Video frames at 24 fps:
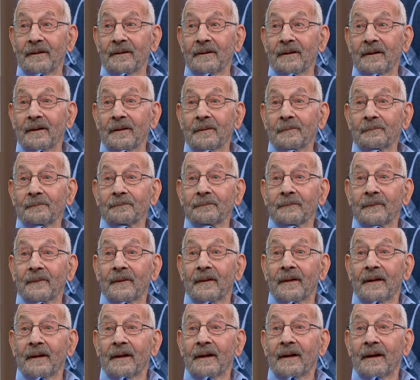um,
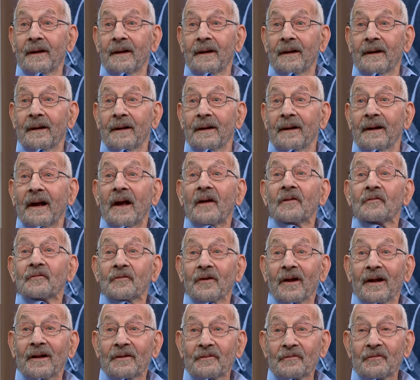
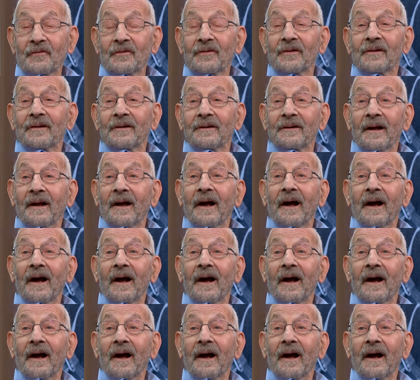Esther Rantzen